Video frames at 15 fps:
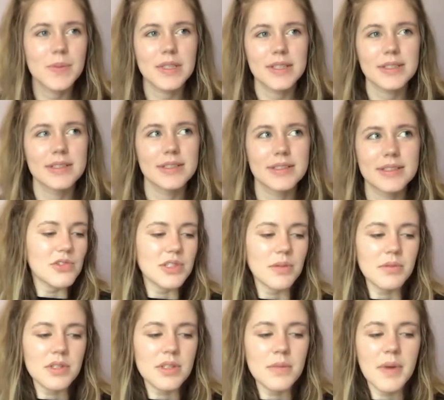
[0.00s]
because there's
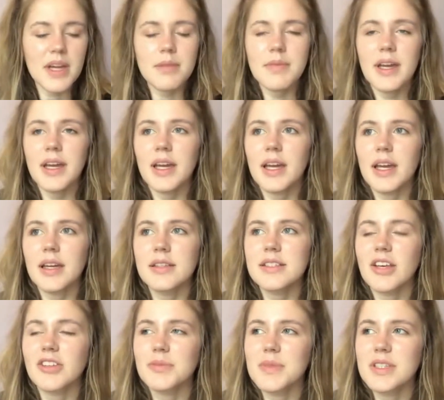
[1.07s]
something in the back of my
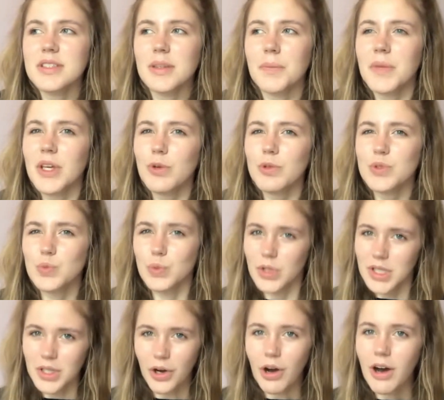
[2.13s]
head telling me something was
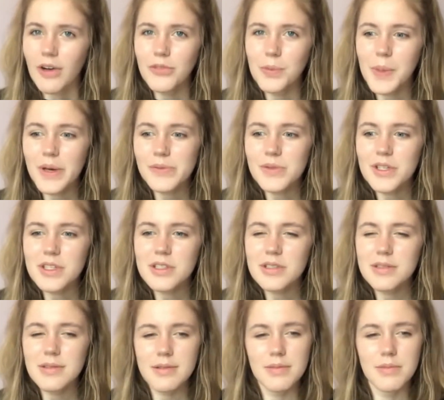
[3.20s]
really off about
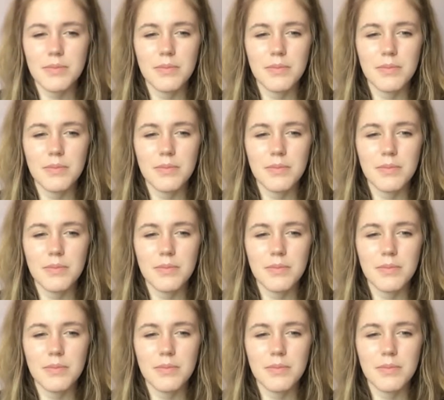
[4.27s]
this.